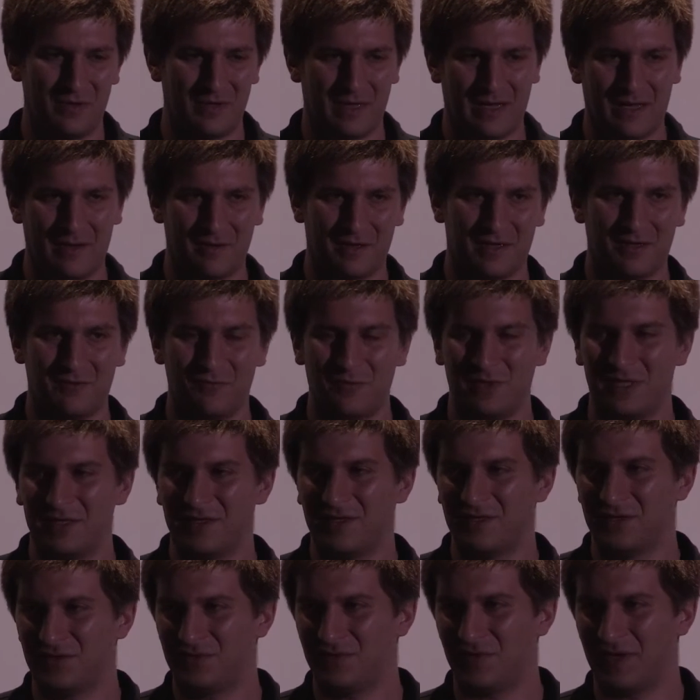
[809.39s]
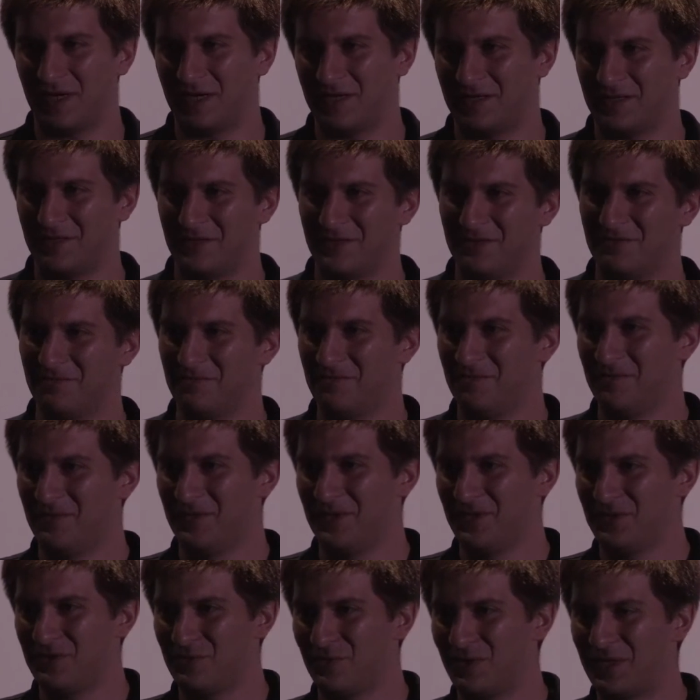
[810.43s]
I can read this file
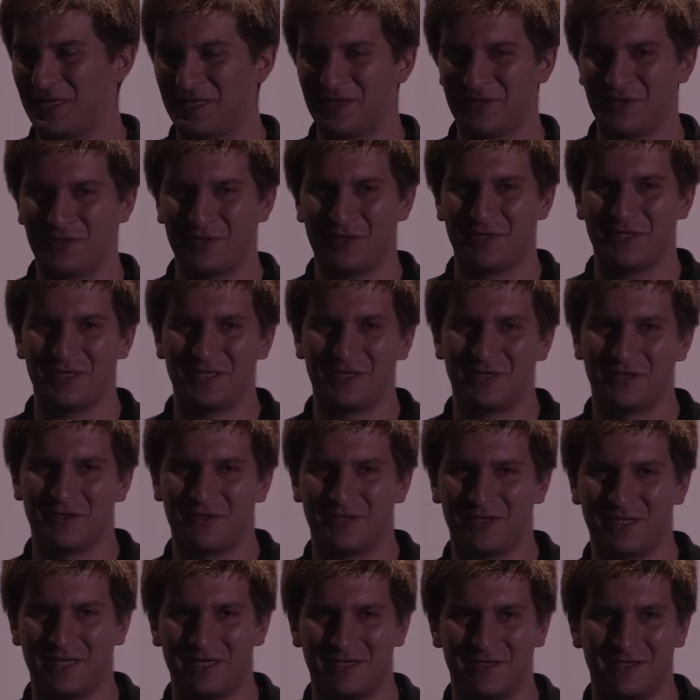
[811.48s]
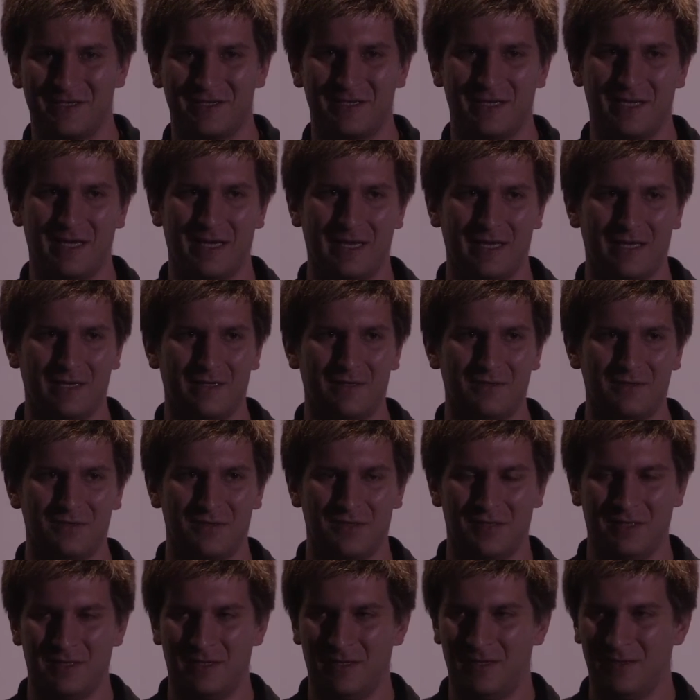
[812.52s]
20, 30 years later, and
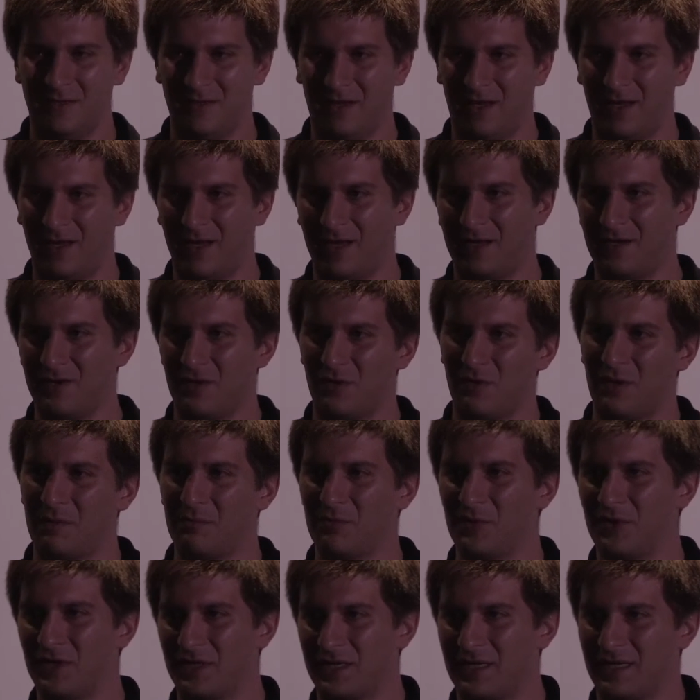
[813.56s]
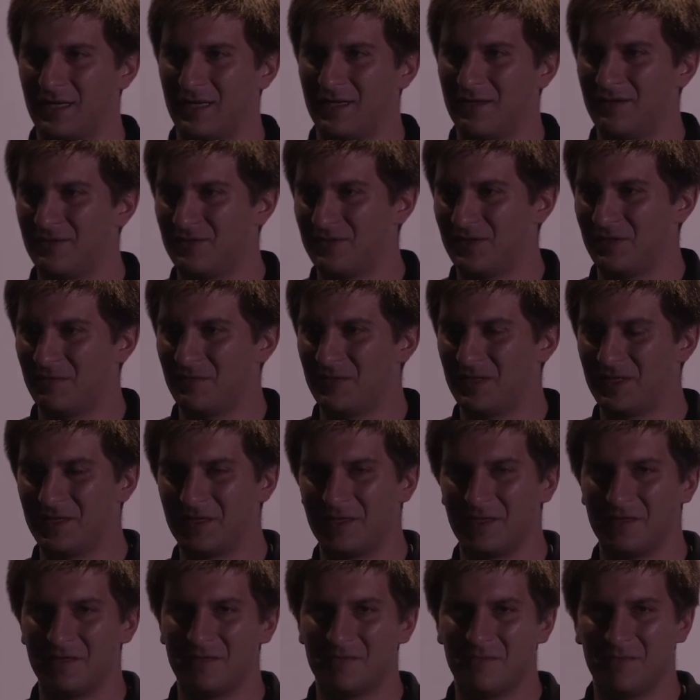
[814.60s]
I know I'm looking at something
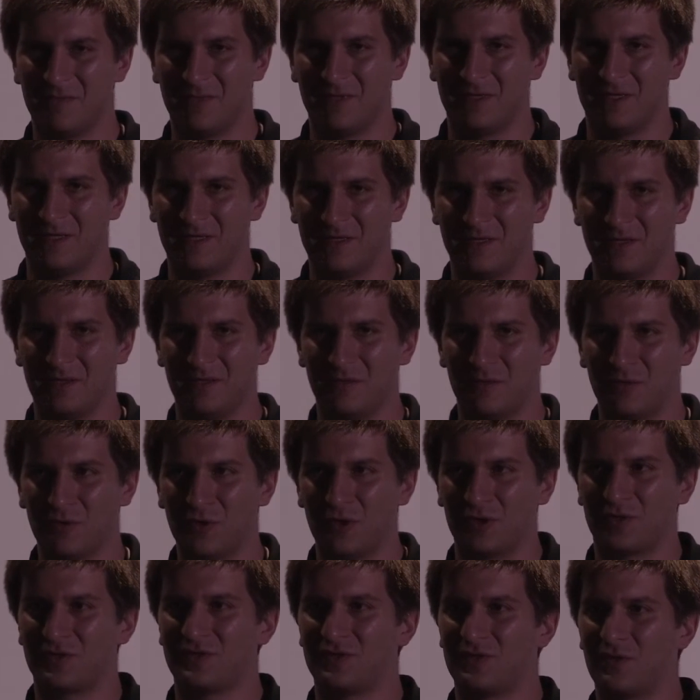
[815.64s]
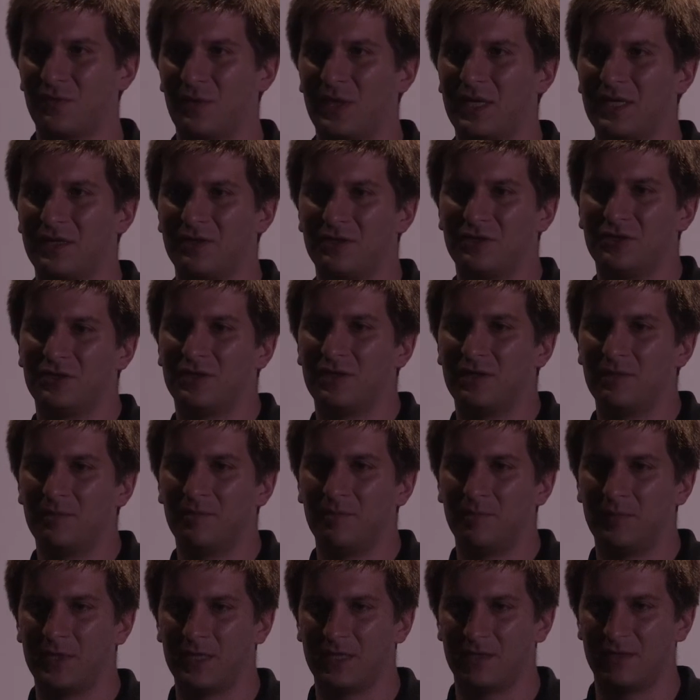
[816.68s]
that looks the way it should
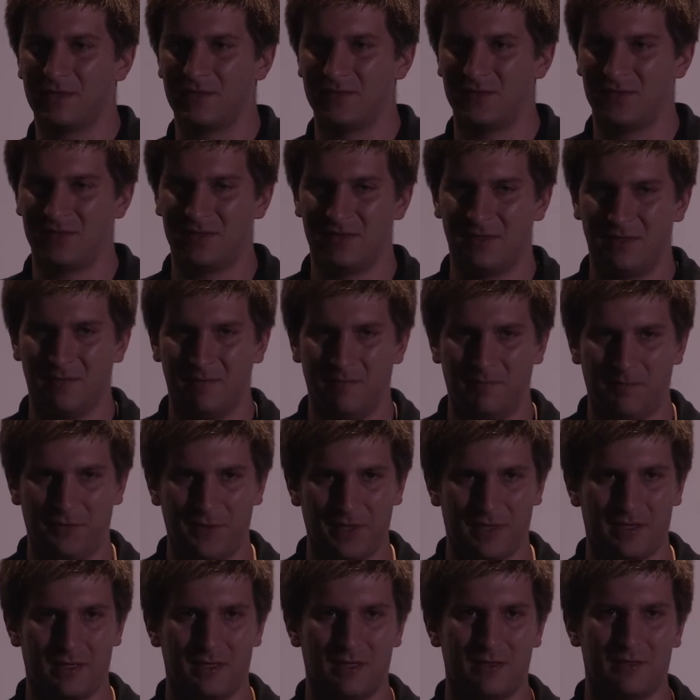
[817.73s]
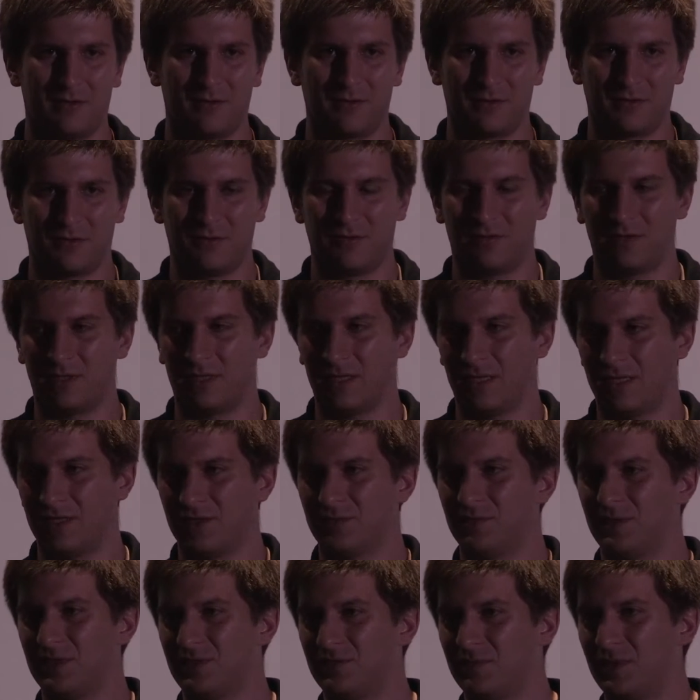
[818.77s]
because the color encoding has
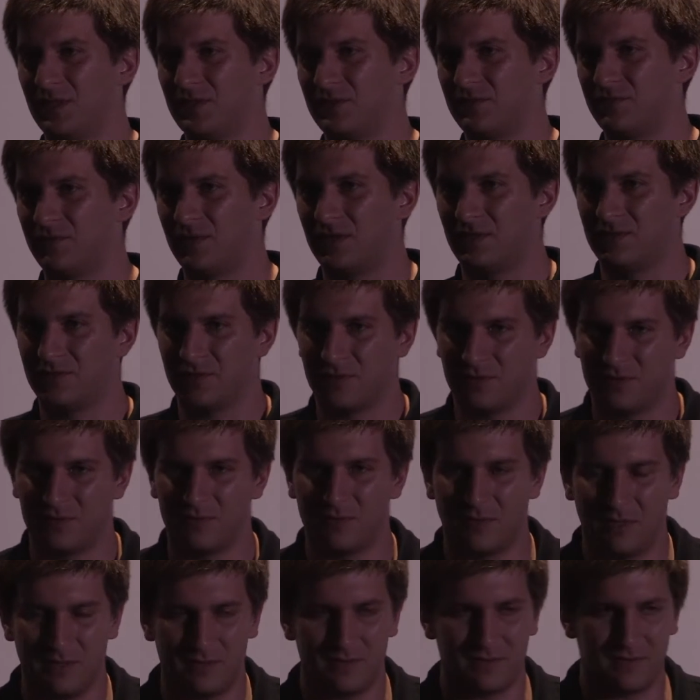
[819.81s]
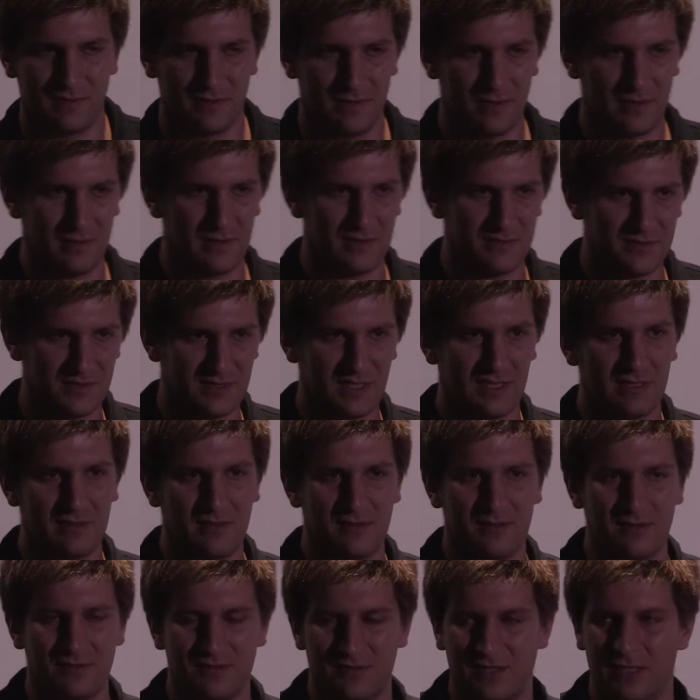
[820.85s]
been specified. So the
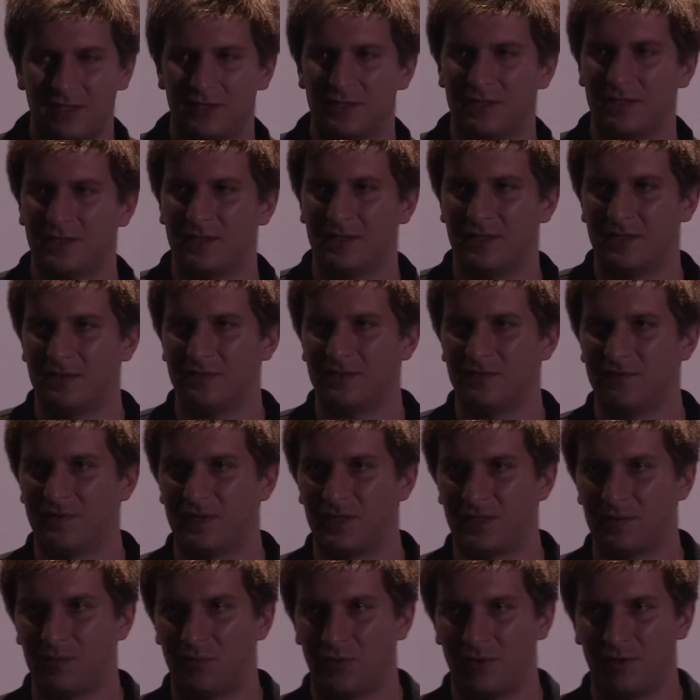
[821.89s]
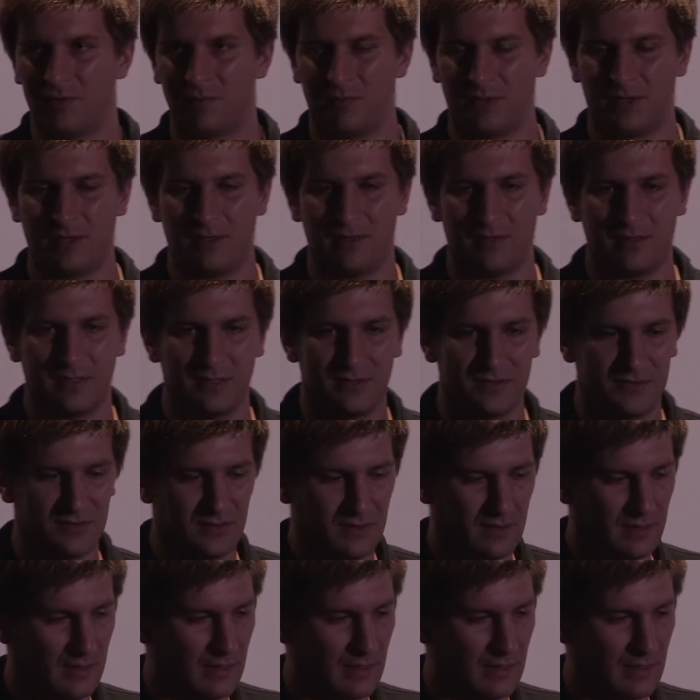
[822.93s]
standardization is a very important part of this.